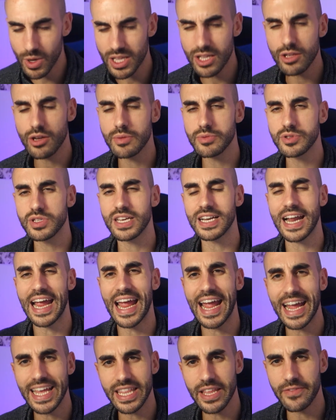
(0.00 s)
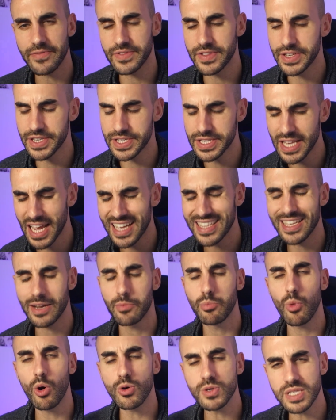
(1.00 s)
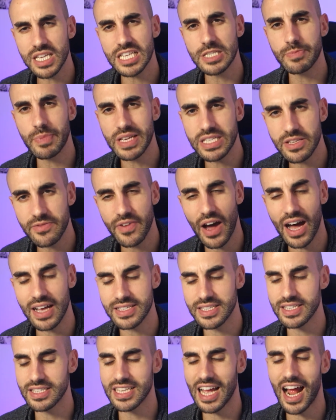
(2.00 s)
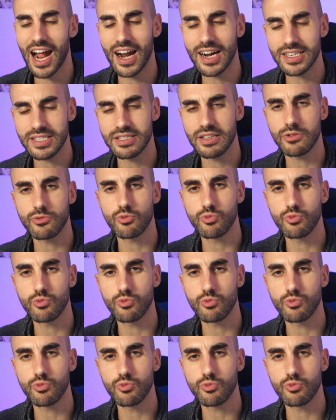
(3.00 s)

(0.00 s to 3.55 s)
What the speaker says: when it comes to their NFTs, their most expensive assets are the